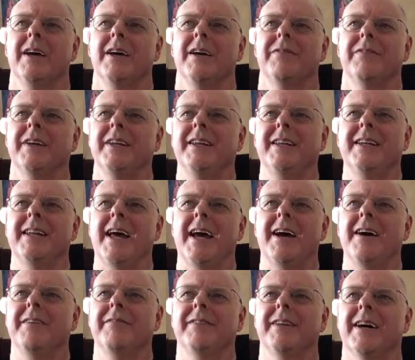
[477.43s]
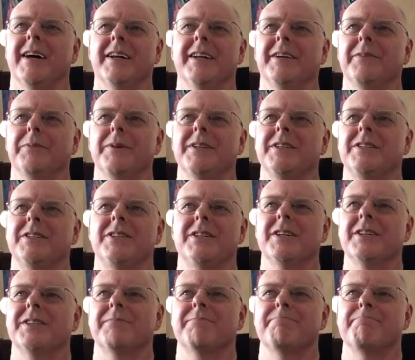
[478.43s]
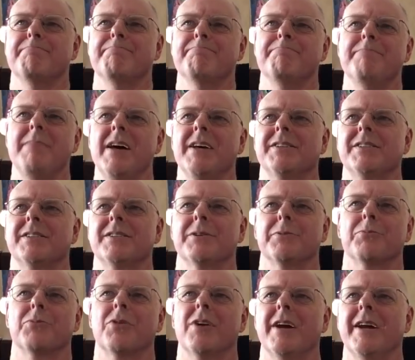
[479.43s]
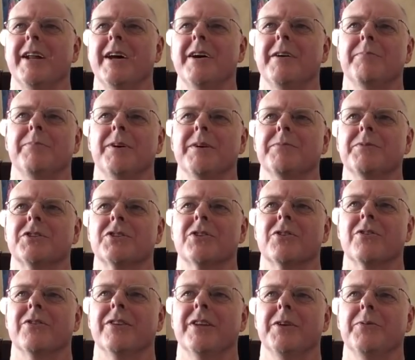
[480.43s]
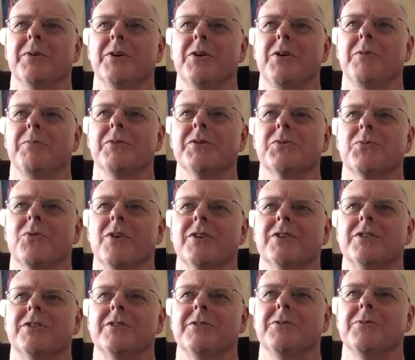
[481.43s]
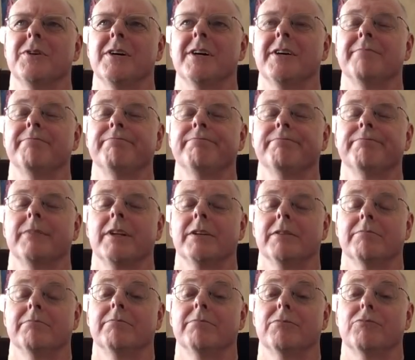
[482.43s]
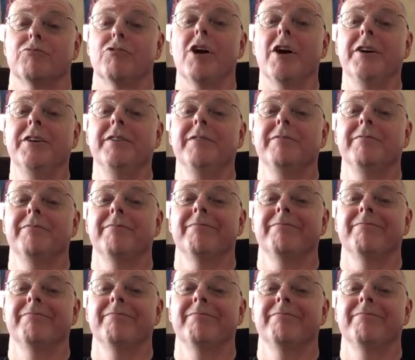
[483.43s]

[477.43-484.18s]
If they didn't have that, it would just mess them right up, I'm sure. They would almost want to run.